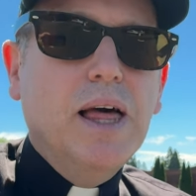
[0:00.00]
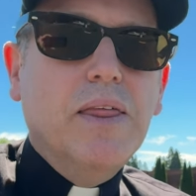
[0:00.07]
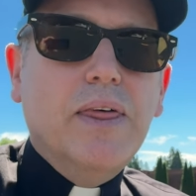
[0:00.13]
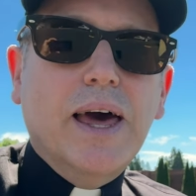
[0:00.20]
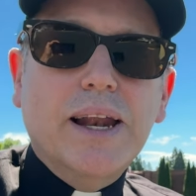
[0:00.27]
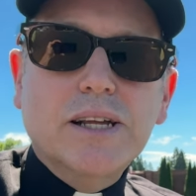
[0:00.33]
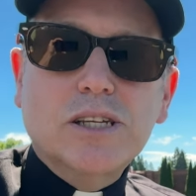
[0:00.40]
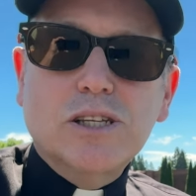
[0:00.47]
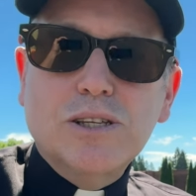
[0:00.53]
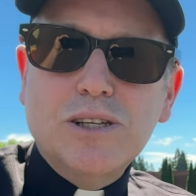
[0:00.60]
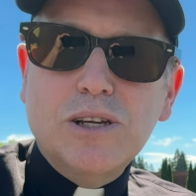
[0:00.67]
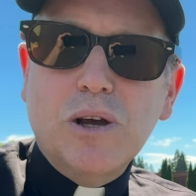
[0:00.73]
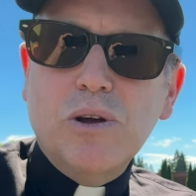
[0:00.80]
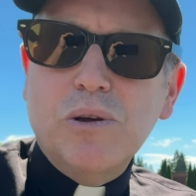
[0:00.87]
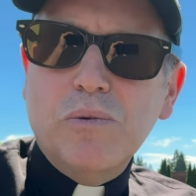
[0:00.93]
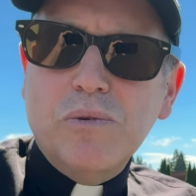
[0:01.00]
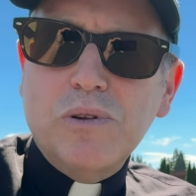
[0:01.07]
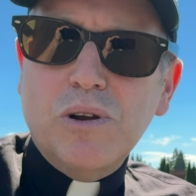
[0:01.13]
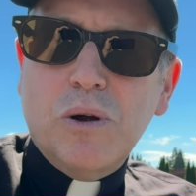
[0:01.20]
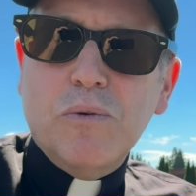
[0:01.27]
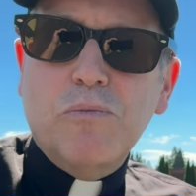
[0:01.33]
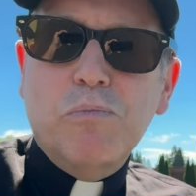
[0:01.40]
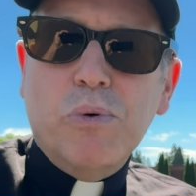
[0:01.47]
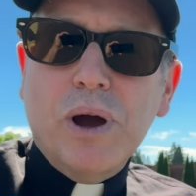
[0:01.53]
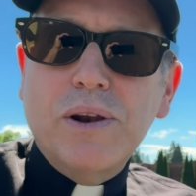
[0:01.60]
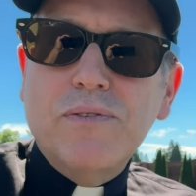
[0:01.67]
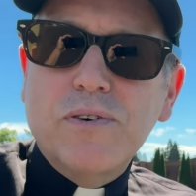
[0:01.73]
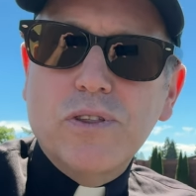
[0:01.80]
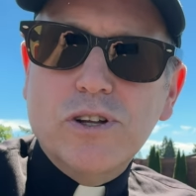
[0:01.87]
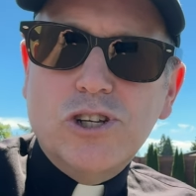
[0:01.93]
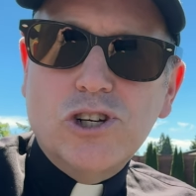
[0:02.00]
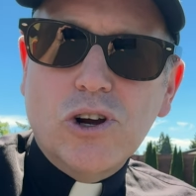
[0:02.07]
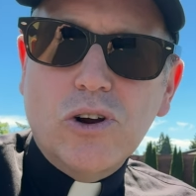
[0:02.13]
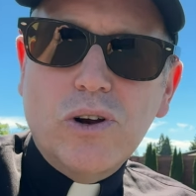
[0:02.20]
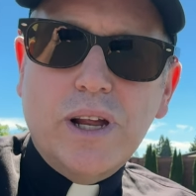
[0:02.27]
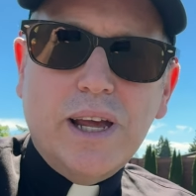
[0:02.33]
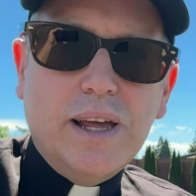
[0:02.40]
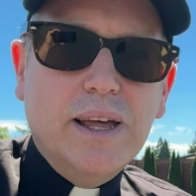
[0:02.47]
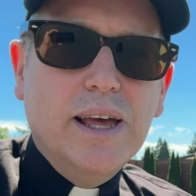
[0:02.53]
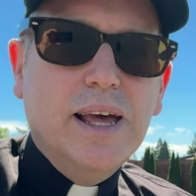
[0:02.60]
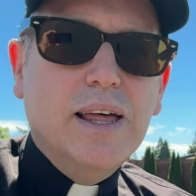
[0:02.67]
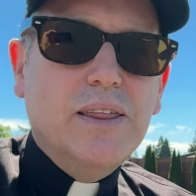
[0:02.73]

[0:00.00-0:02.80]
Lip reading: That is, you know, bread for the journey.